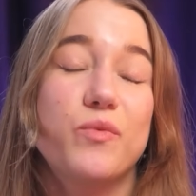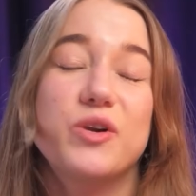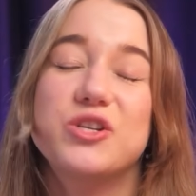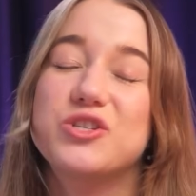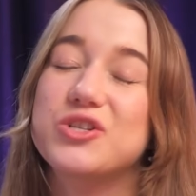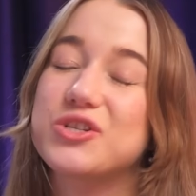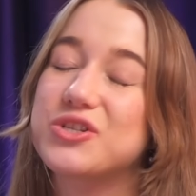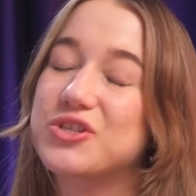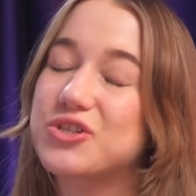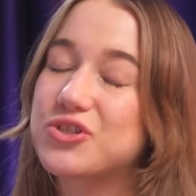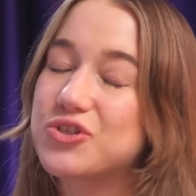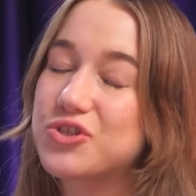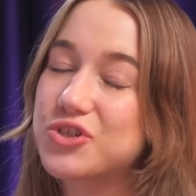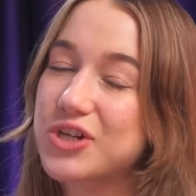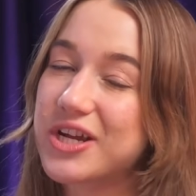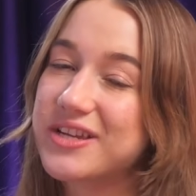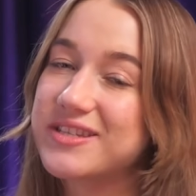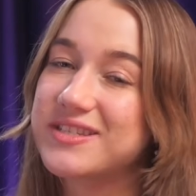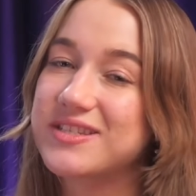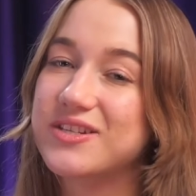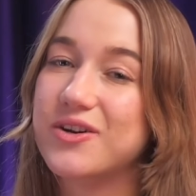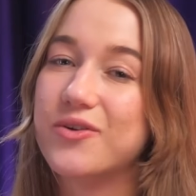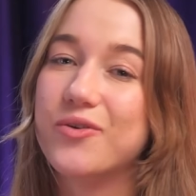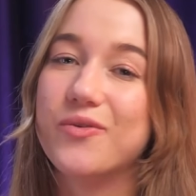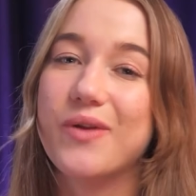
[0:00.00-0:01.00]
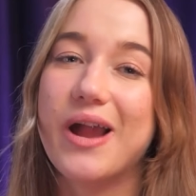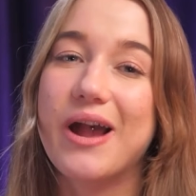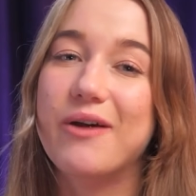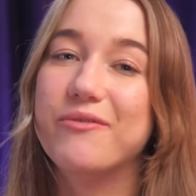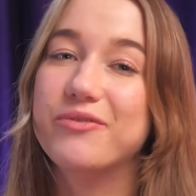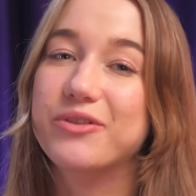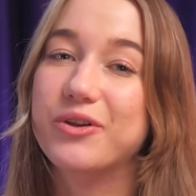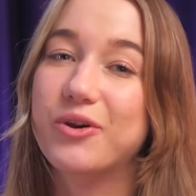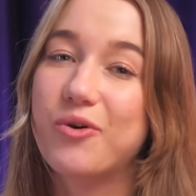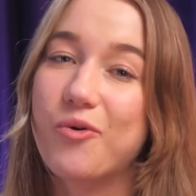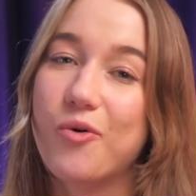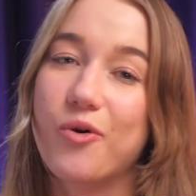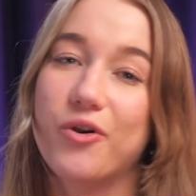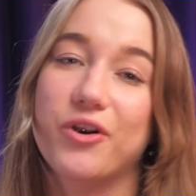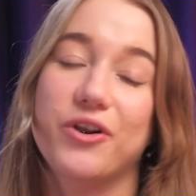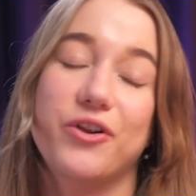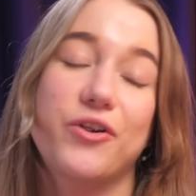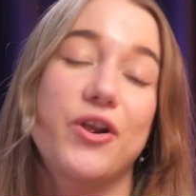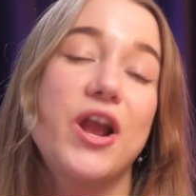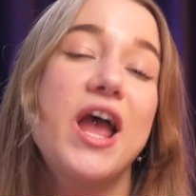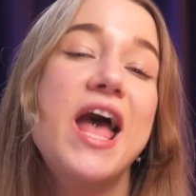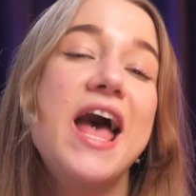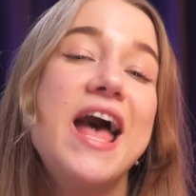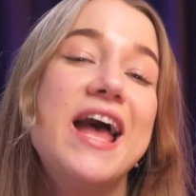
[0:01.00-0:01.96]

which is just around the corner.